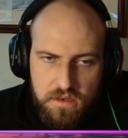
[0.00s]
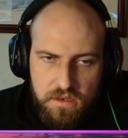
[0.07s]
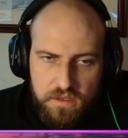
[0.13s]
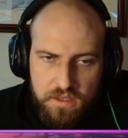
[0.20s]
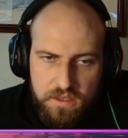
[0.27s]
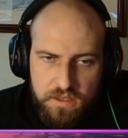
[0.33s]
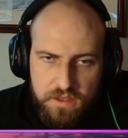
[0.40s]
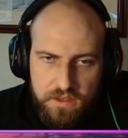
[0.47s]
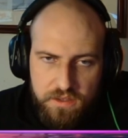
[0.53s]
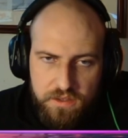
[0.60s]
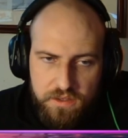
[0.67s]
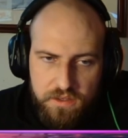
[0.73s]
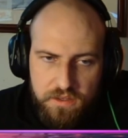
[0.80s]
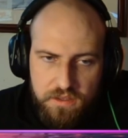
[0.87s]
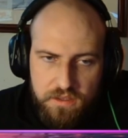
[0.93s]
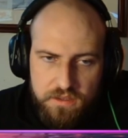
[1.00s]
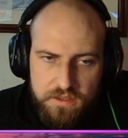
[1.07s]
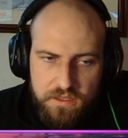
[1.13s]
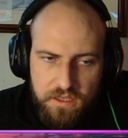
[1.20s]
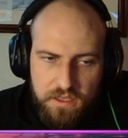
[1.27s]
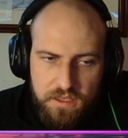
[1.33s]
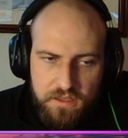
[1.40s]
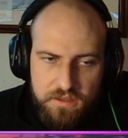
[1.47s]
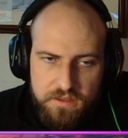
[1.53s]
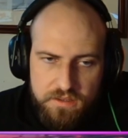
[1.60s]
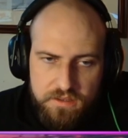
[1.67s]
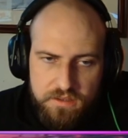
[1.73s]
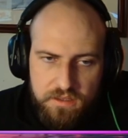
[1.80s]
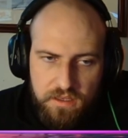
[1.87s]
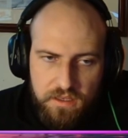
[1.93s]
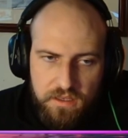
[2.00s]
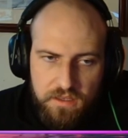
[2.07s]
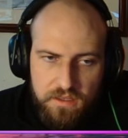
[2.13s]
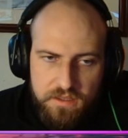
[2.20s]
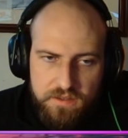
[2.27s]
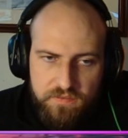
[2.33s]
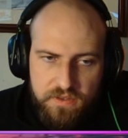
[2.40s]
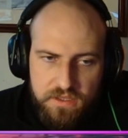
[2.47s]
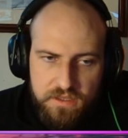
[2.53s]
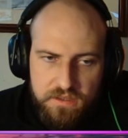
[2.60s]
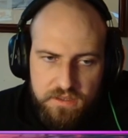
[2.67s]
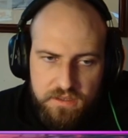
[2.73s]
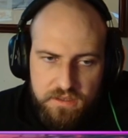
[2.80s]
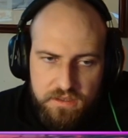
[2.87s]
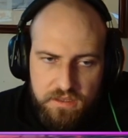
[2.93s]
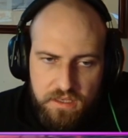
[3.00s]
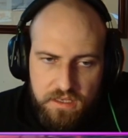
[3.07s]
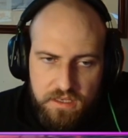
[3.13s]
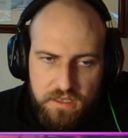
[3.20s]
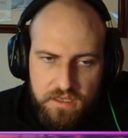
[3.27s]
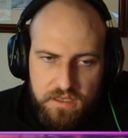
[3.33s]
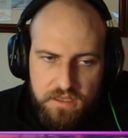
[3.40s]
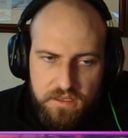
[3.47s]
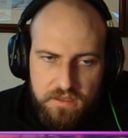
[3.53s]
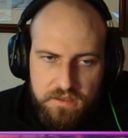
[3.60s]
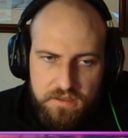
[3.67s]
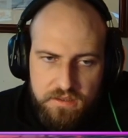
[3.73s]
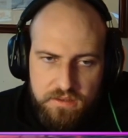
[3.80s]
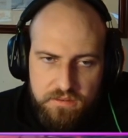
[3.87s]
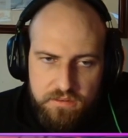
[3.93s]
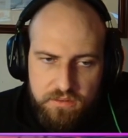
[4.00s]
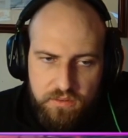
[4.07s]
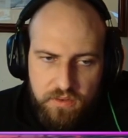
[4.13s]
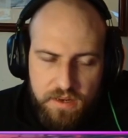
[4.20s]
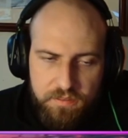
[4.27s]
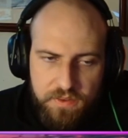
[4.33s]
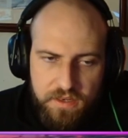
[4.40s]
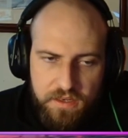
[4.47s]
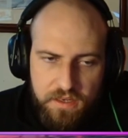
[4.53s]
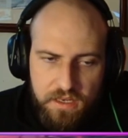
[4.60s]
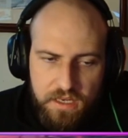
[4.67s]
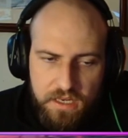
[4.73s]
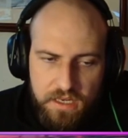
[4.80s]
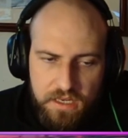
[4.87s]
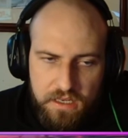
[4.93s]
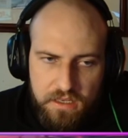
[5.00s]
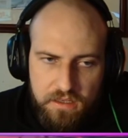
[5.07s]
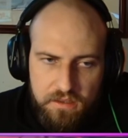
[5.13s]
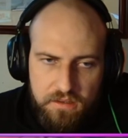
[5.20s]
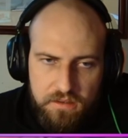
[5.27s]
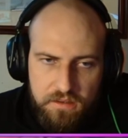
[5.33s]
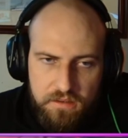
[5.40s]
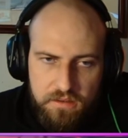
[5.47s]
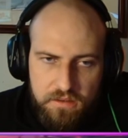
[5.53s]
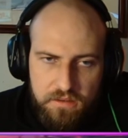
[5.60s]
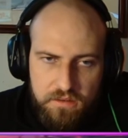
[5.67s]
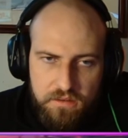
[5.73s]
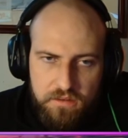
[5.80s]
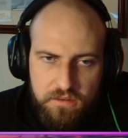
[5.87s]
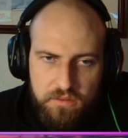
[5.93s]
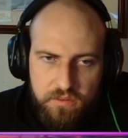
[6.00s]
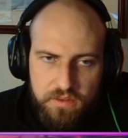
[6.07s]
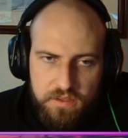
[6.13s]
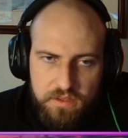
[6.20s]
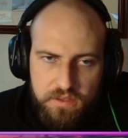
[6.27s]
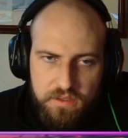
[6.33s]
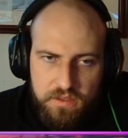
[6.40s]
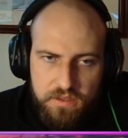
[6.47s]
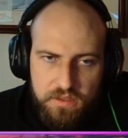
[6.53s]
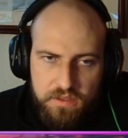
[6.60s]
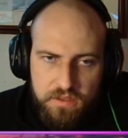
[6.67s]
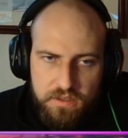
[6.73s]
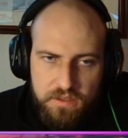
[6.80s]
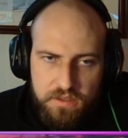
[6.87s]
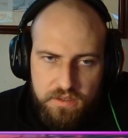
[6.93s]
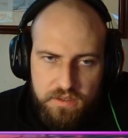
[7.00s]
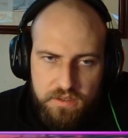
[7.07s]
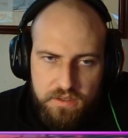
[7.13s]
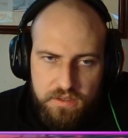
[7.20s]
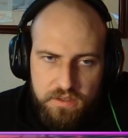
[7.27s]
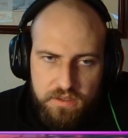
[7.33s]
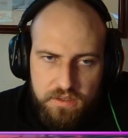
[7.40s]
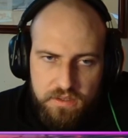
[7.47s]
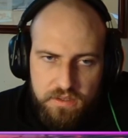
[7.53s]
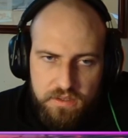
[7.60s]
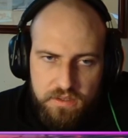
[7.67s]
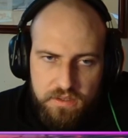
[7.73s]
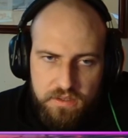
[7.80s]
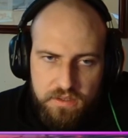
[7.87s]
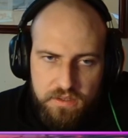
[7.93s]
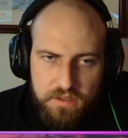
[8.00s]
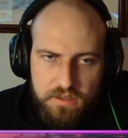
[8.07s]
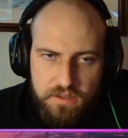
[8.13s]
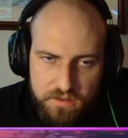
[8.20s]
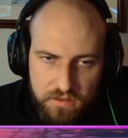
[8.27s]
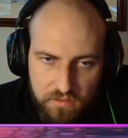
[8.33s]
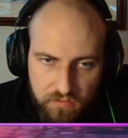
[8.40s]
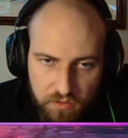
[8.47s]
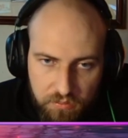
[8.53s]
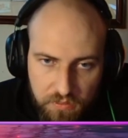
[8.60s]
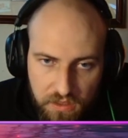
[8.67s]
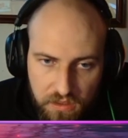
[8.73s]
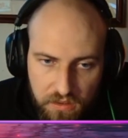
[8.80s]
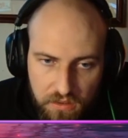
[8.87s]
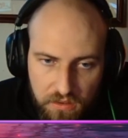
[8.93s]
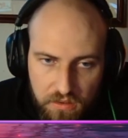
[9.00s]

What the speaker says: Here takes. If he takes, grab the knight. Queen takes, but queen takes. That looks good for me.